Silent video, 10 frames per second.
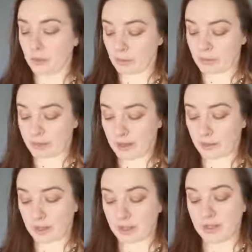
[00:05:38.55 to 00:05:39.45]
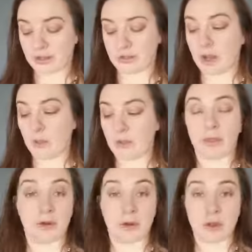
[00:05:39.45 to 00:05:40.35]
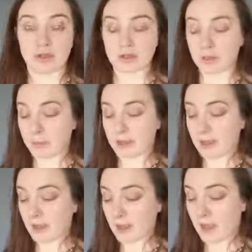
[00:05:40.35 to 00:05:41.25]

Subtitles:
also start with Not So Big.